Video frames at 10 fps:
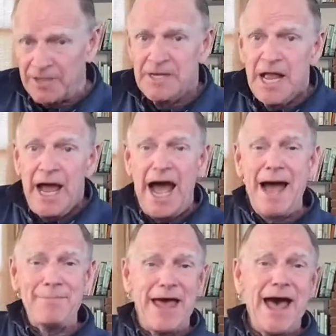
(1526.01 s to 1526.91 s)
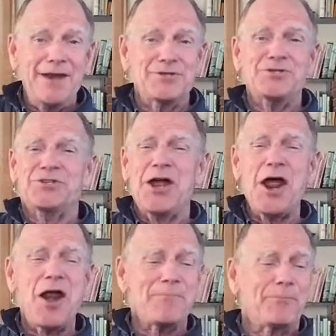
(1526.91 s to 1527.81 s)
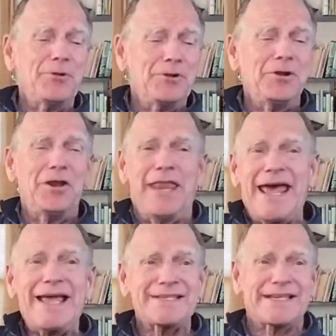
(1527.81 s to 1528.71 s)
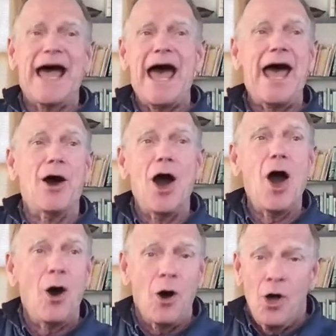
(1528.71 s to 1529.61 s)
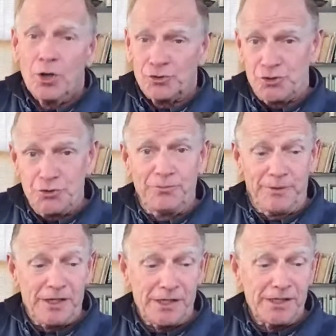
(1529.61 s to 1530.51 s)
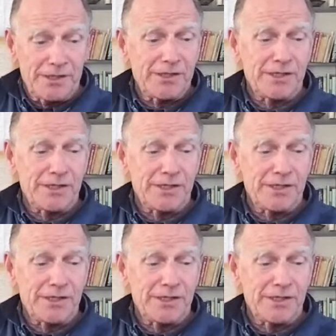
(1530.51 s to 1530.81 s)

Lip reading: I'm not a but that's how I ought to be.